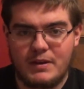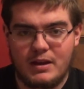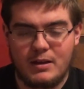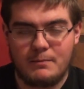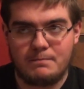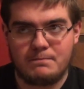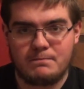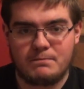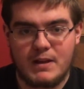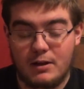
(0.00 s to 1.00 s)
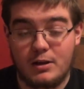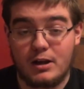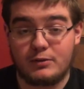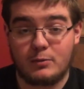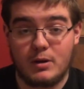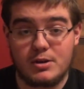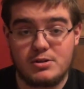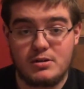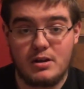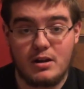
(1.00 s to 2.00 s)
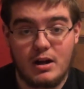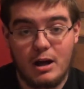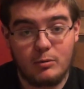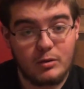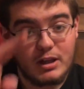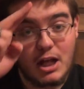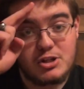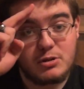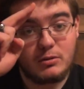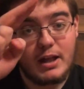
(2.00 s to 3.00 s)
and thank you guys for watching, and I will catch you